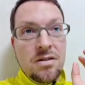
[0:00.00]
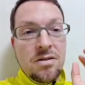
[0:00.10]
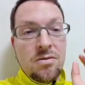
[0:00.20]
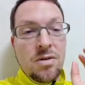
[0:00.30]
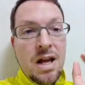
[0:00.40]

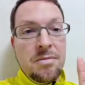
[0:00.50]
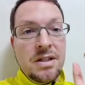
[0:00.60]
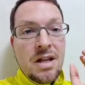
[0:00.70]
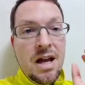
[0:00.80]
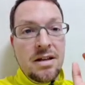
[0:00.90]
happens
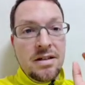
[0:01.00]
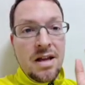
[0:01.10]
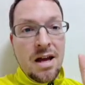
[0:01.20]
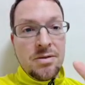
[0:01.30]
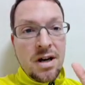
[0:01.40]
is
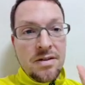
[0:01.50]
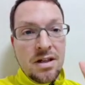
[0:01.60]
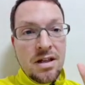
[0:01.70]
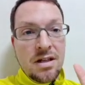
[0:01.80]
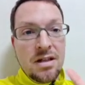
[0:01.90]
abstract
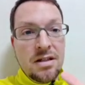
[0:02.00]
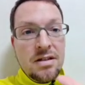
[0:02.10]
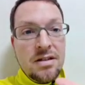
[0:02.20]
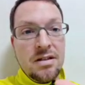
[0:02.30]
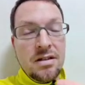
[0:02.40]
thinking
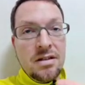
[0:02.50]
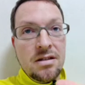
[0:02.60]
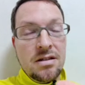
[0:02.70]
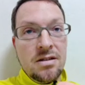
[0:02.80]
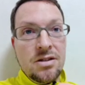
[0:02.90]
is
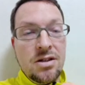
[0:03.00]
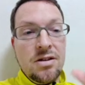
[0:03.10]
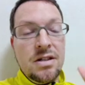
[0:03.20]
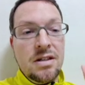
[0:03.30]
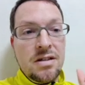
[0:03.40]

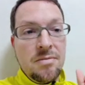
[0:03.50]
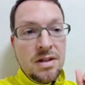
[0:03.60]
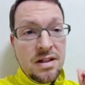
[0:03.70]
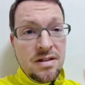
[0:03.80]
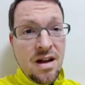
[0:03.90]
turned into something
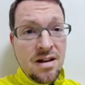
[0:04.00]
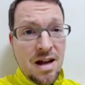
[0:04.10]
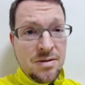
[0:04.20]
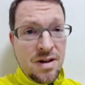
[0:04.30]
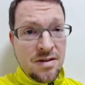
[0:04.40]
that's not
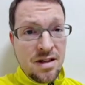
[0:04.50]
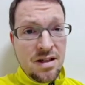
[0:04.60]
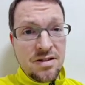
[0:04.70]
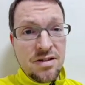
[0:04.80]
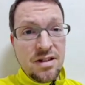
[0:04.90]
abstract thinking.
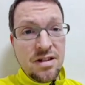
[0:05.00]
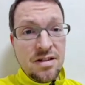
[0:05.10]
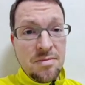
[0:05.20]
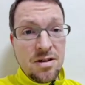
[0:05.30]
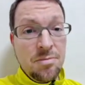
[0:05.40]
It's turned into
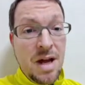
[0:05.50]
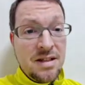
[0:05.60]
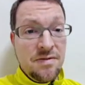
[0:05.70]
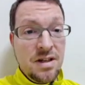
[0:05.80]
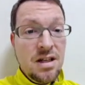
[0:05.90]
something called
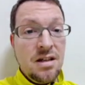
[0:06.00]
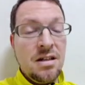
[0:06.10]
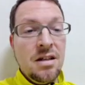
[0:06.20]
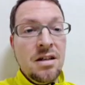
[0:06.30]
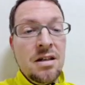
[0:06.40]
passive thinking.
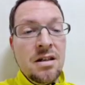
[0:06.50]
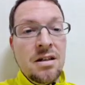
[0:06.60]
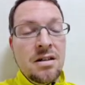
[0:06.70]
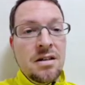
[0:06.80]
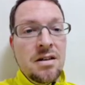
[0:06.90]

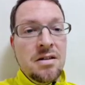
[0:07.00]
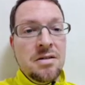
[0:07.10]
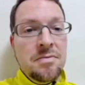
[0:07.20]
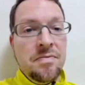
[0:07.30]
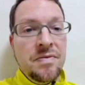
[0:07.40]

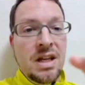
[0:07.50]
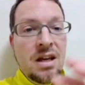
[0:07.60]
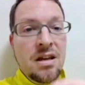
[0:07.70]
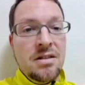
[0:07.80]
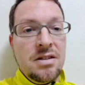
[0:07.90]

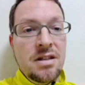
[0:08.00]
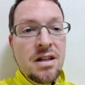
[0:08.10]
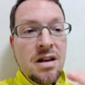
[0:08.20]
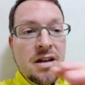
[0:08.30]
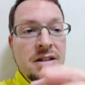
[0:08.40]
And
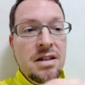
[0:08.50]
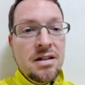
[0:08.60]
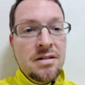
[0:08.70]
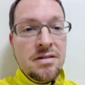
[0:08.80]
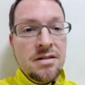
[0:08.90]
an
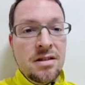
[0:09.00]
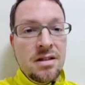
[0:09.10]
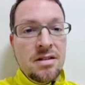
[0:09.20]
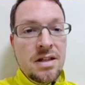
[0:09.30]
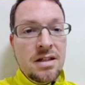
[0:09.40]
idea
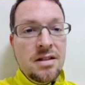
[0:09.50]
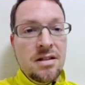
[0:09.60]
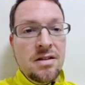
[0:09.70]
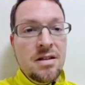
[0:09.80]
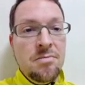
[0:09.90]
that's
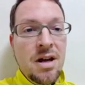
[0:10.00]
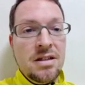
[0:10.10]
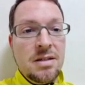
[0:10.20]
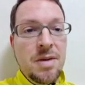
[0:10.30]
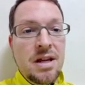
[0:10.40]
in the mind
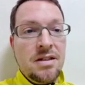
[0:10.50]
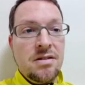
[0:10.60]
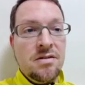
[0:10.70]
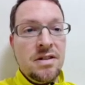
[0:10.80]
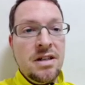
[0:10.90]
space
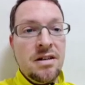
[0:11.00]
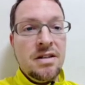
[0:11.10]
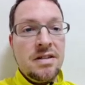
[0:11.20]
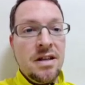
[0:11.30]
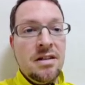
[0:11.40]
over here on
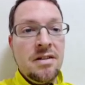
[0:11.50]
this side